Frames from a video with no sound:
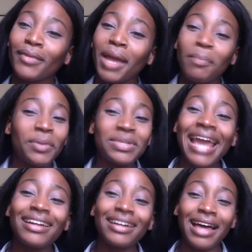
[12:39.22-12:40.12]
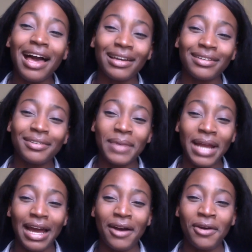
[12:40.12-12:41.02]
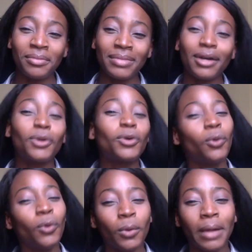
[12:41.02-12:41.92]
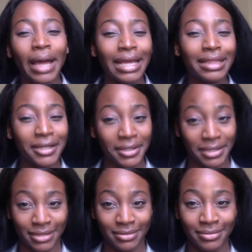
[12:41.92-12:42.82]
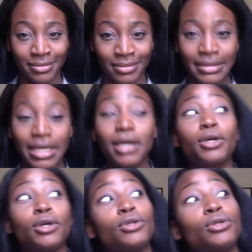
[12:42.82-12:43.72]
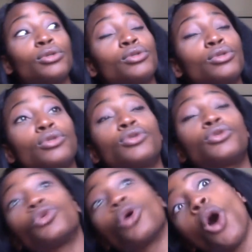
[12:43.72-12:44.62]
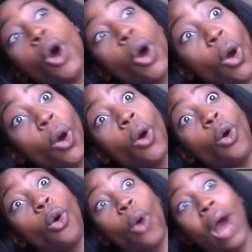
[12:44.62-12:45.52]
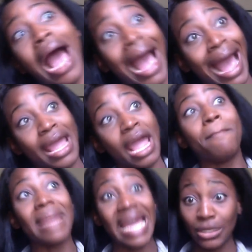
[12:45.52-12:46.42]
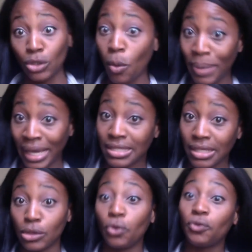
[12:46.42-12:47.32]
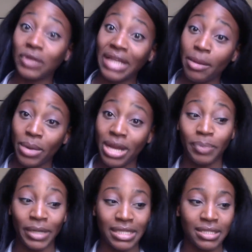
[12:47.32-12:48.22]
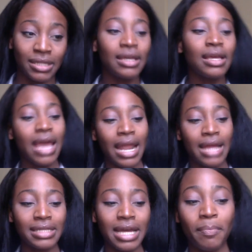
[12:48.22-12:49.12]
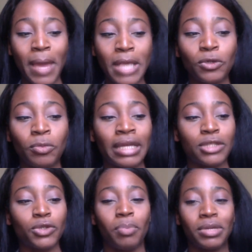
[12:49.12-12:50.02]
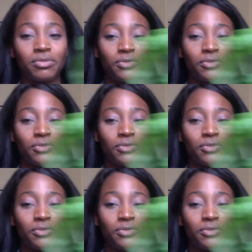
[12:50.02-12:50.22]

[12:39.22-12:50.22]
But it was 8 o'clock when I got home, like a cool 8:30. So I made a little pizza, a little flatbread pizza, and I just got a basil plant, so I put some